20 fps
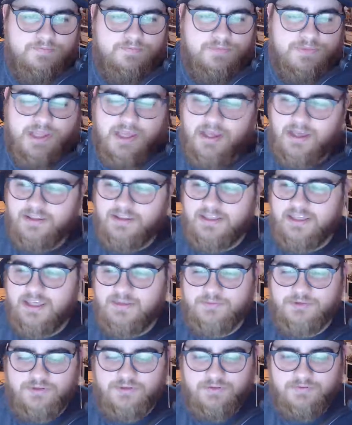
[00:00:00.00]
yeah, the
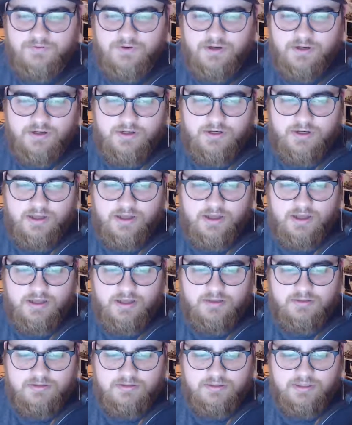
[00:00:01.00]
game's really fun.
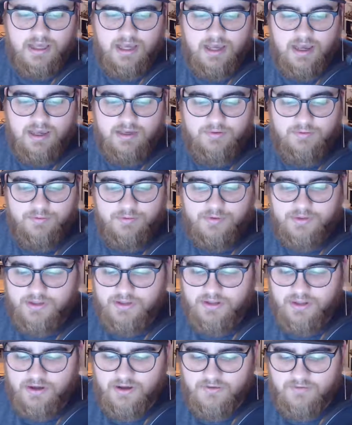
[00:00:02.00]
I really
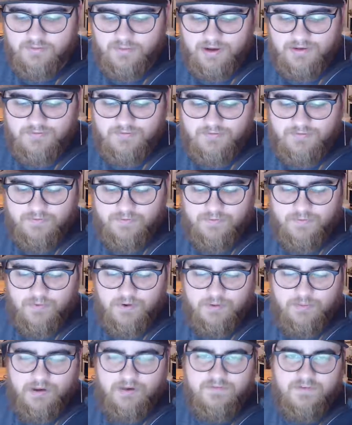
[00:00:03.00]
love
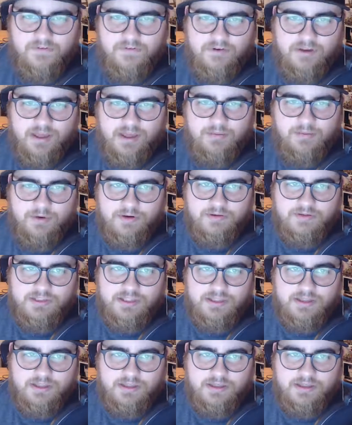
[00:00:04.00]
one of my favorite game modes,
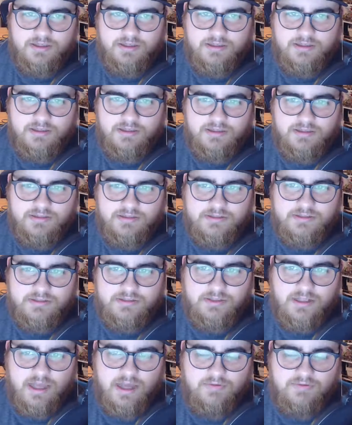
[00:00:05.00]
I think,
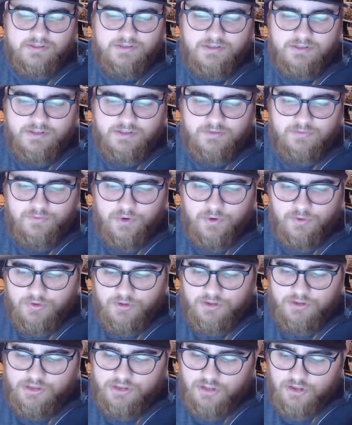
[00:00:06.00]
is obviously Road to
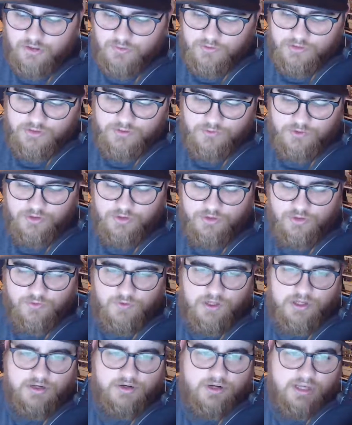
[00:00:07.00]
the Show, which is where you
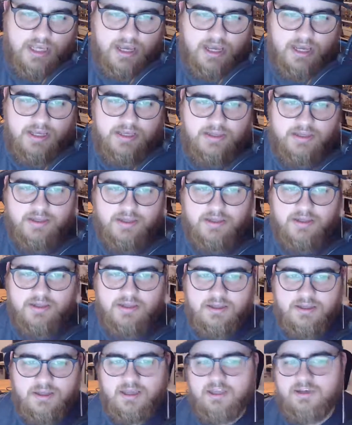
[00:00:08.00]
create your guy
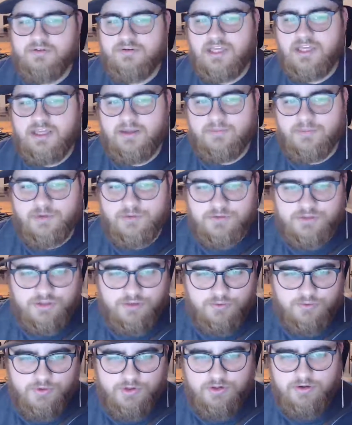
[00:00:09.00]
and you take him through his
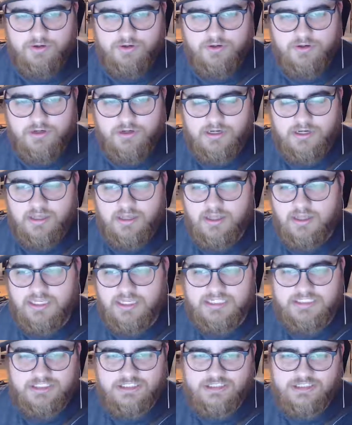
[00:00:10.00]
career.
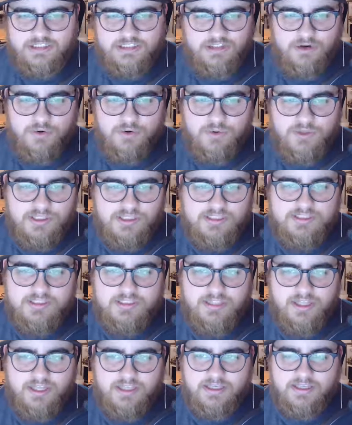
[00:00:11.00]
It's just so
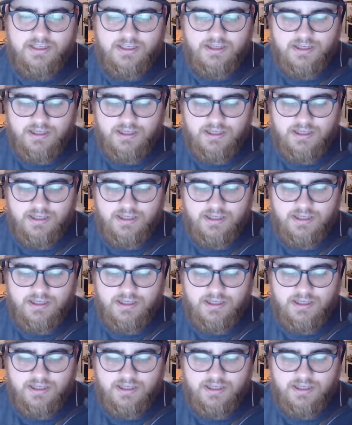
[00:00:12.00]
easy. Like,